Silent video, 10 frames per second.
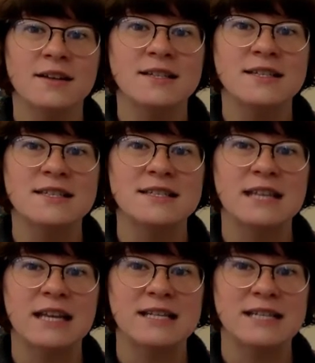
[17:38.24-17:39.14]

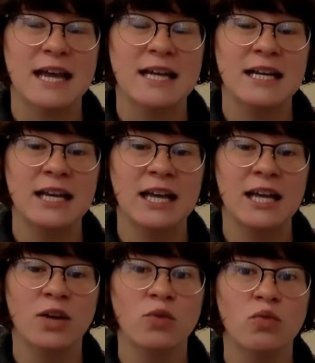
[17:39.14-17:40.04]
Standing
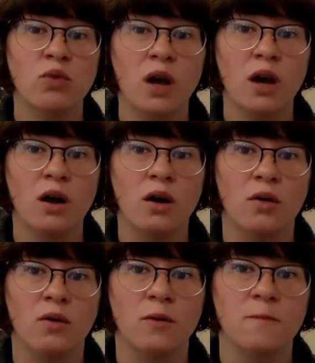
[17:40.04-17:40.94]
in a
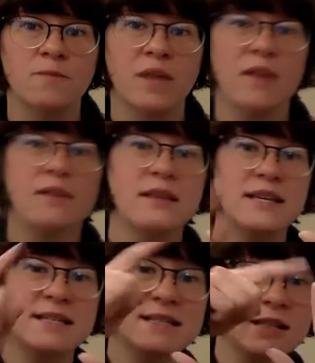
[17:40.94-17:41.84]
row.
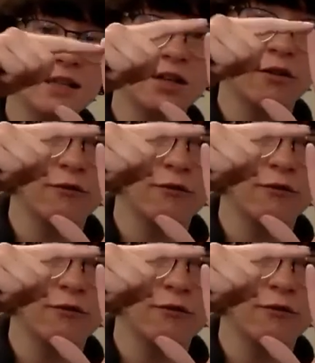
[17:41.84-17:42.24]
This little